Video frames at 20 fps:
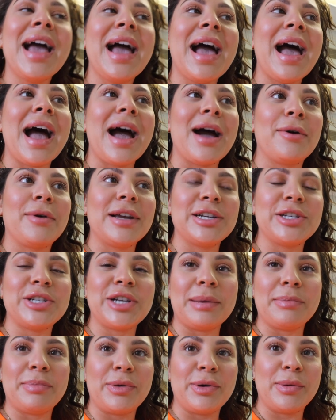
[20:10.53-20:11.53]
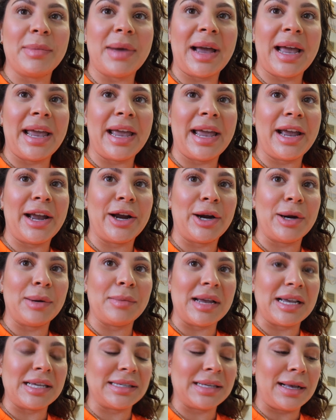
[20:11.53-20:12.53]
how I shampoo my hair
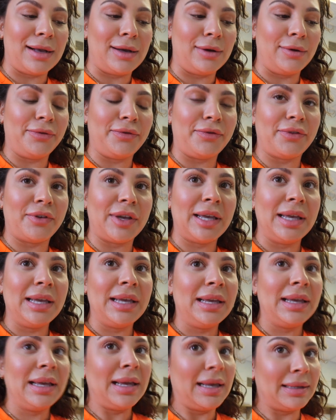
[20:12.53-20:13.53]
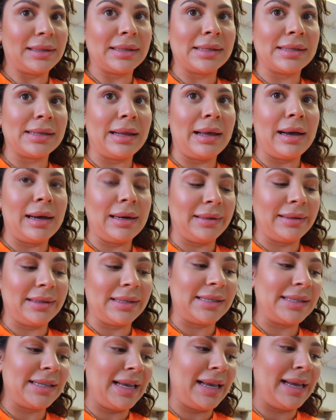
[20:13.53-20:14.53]
myself at the salon in the
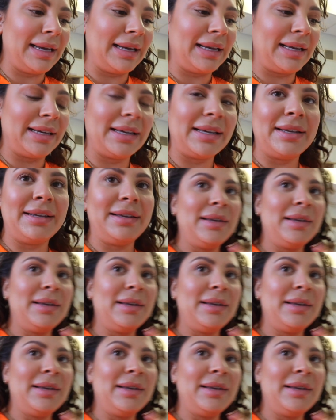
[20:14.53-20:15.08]
sink,